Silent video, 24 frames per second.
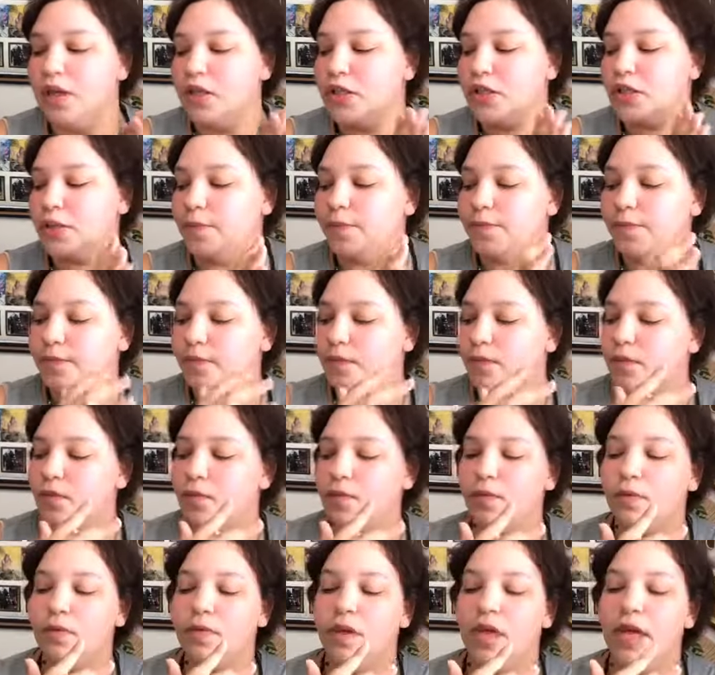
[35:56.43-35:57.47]
So,
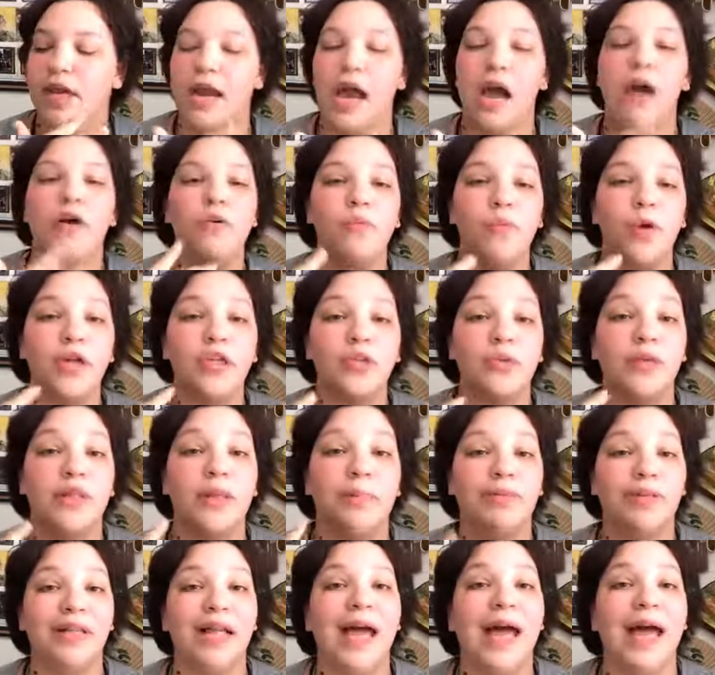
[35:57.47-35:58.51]
and how it works with the
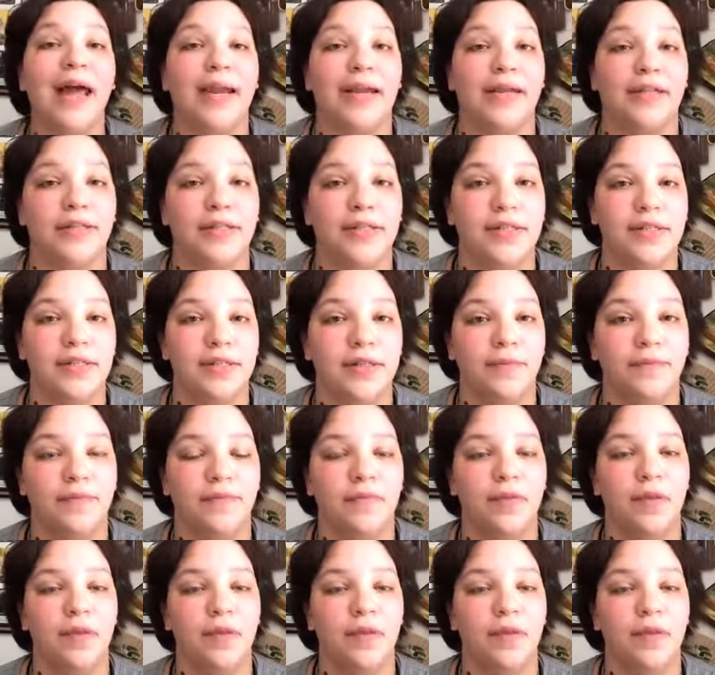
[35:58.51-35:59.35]
planets.